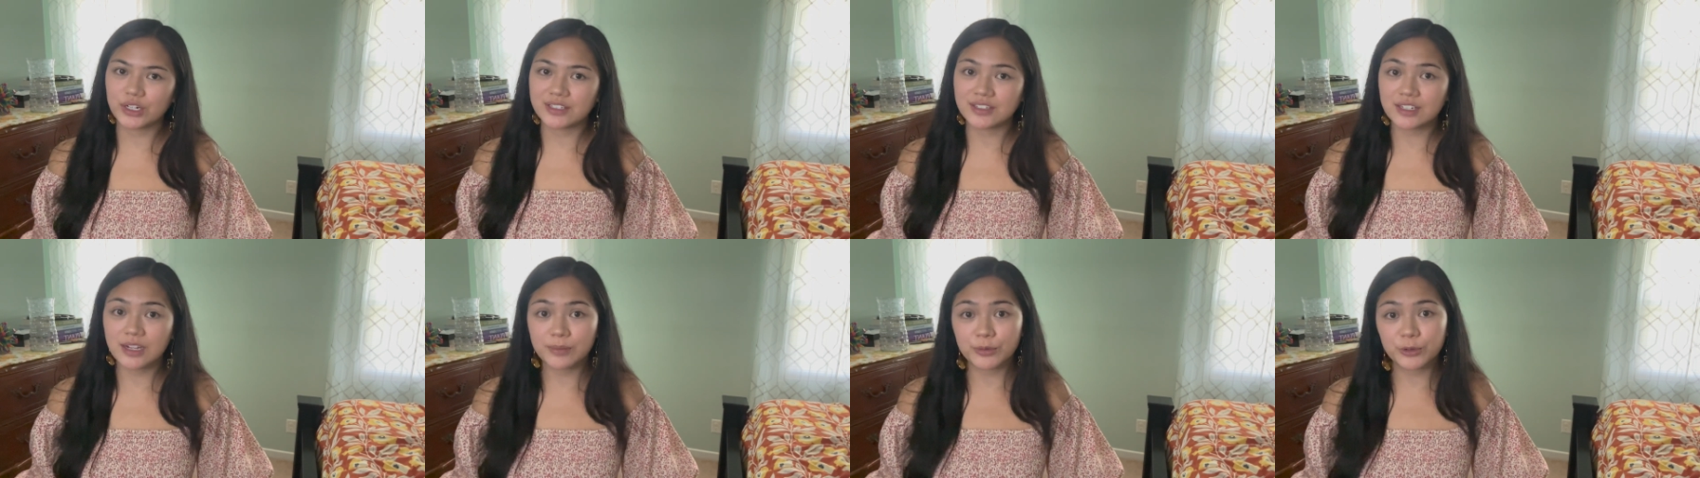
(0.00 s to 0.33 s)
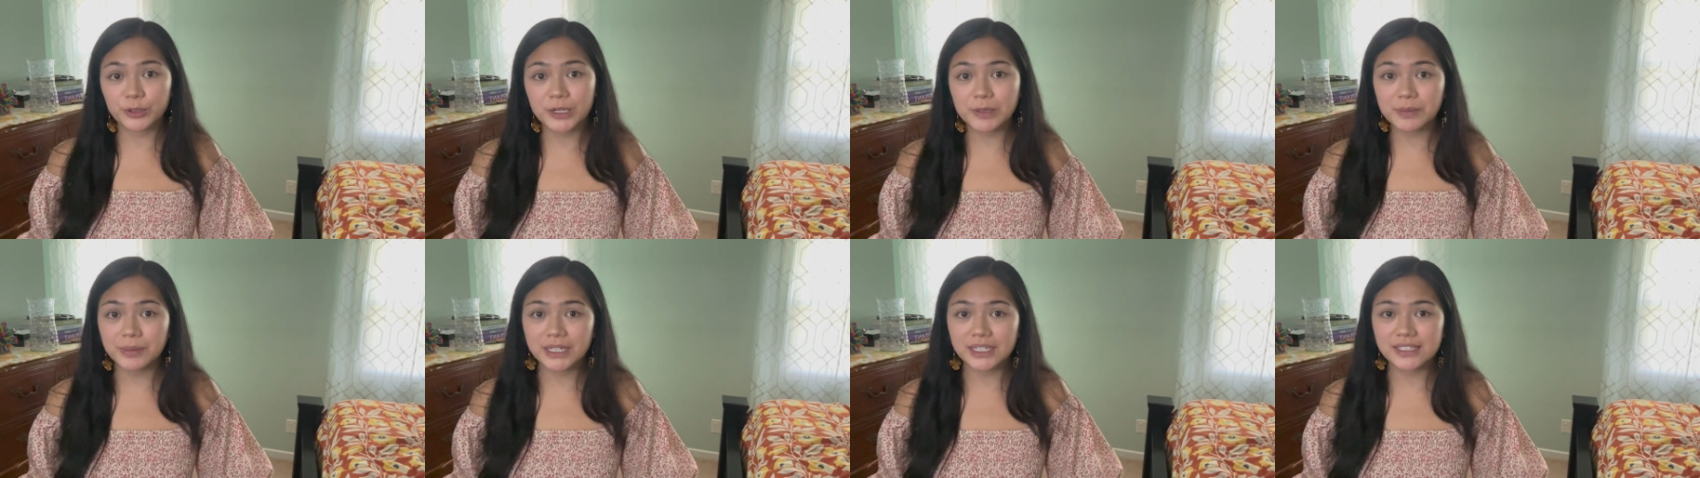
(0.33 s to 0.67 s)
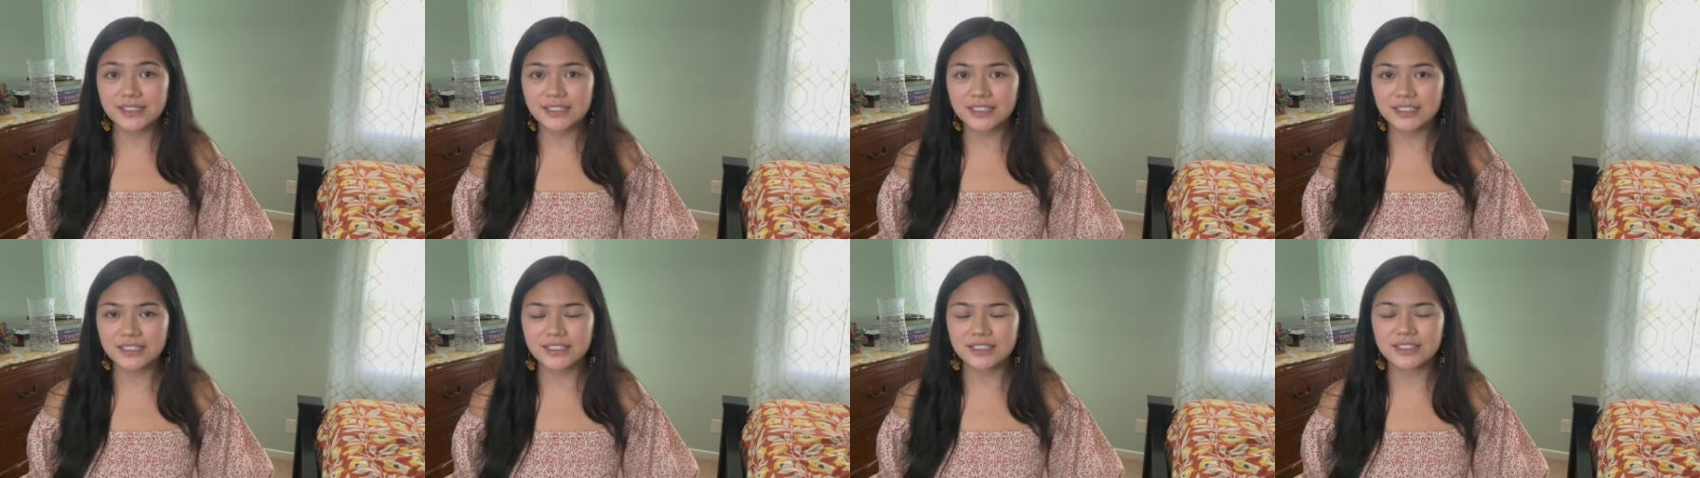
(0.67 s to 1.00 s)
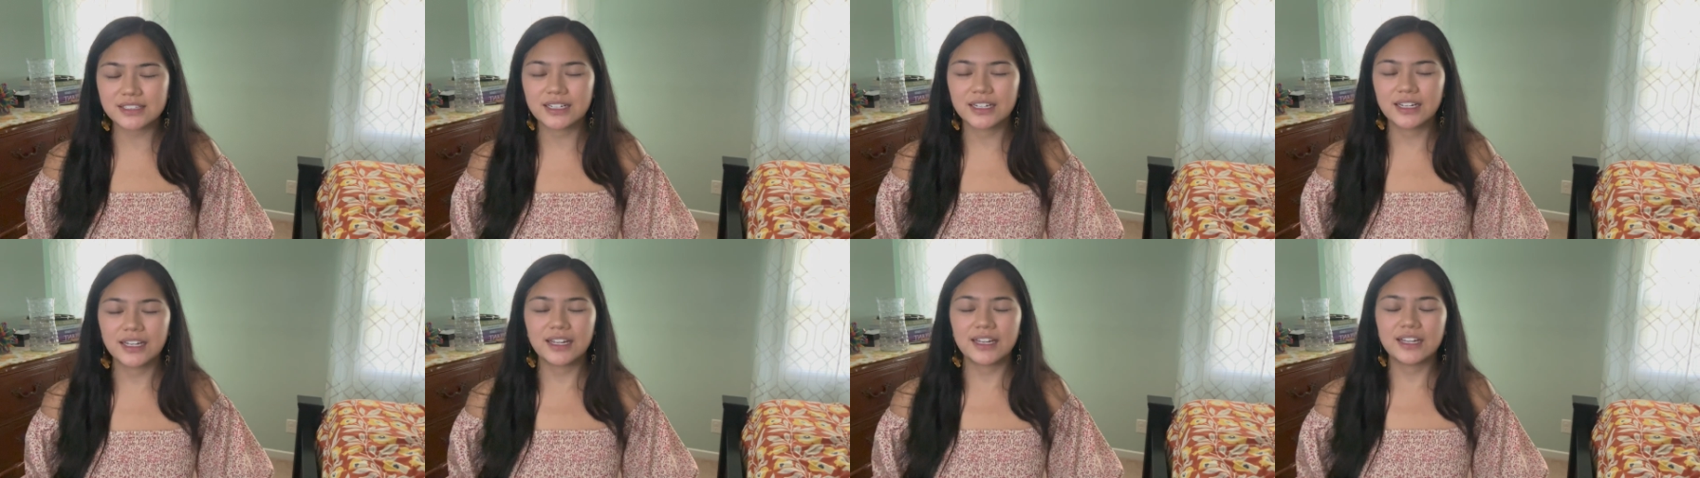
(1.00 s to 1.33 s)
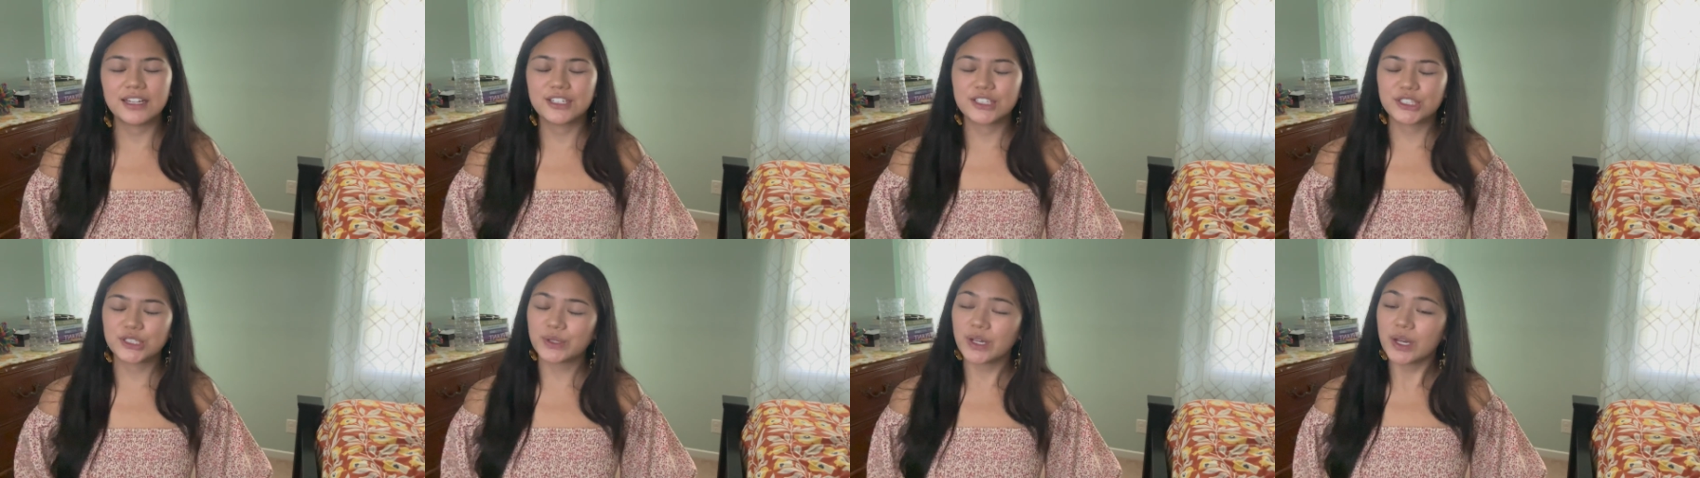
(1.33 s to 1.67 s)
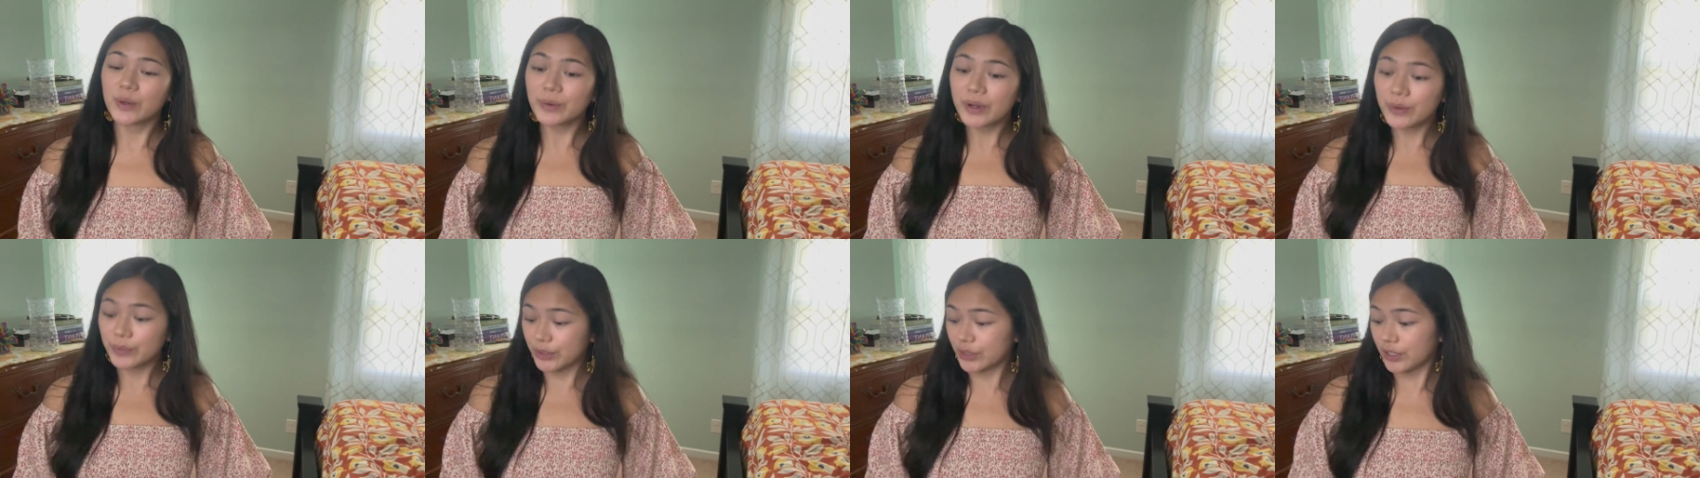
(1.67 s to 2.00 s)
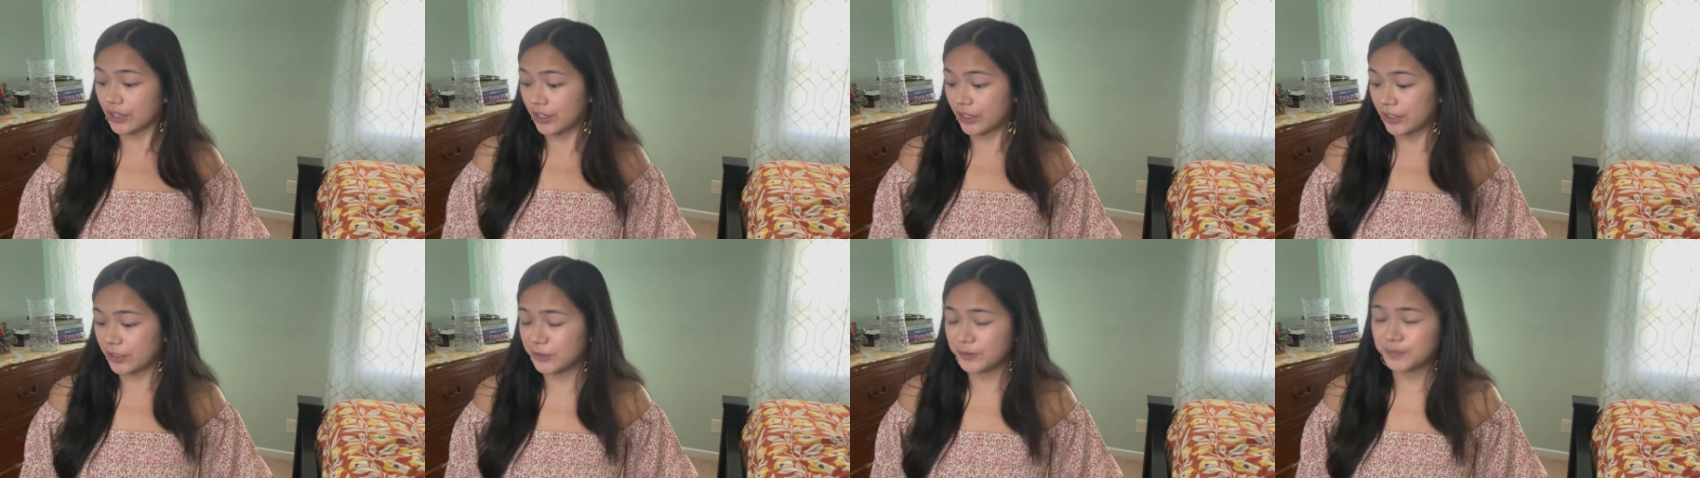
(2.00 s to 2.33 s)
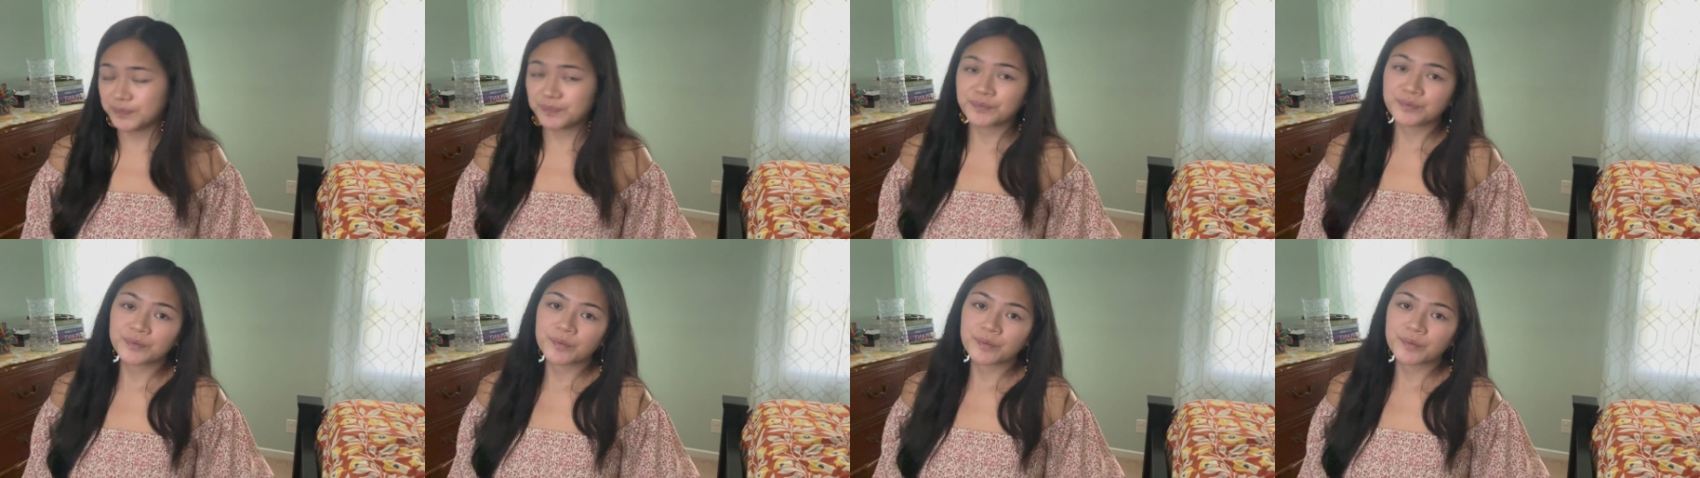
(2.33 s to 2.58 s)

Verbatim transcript: summery pieces, so I went with her.